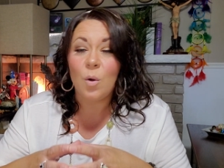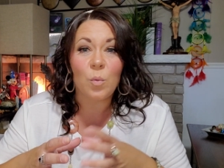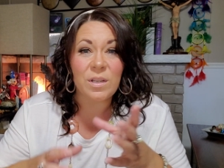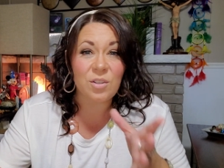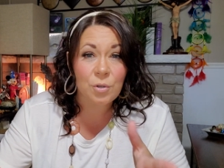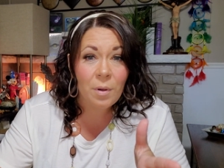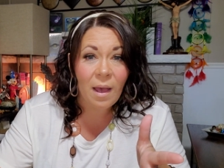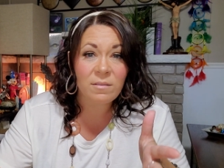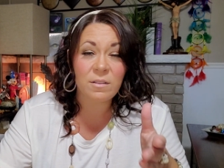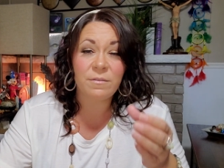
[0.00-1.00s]
we do
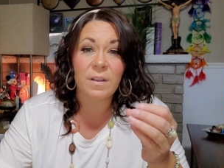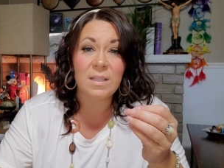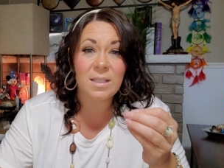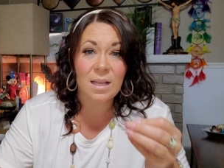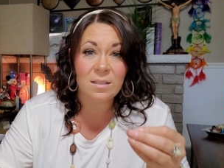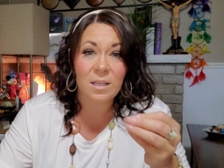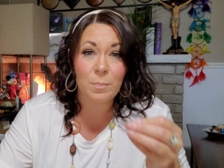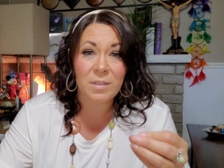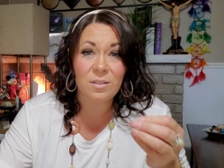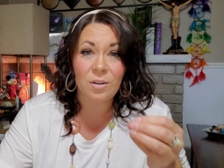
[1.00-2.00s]
have to face that
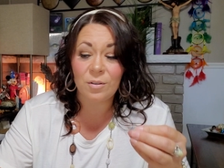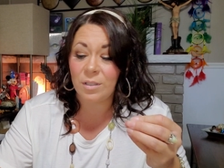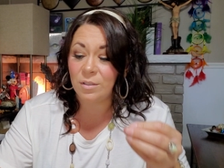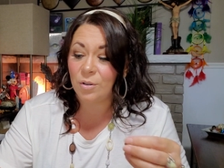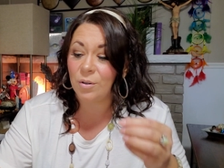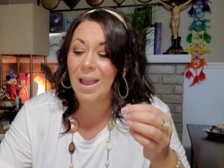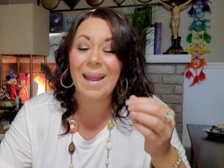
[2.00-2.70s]
deepest, darkest hurt.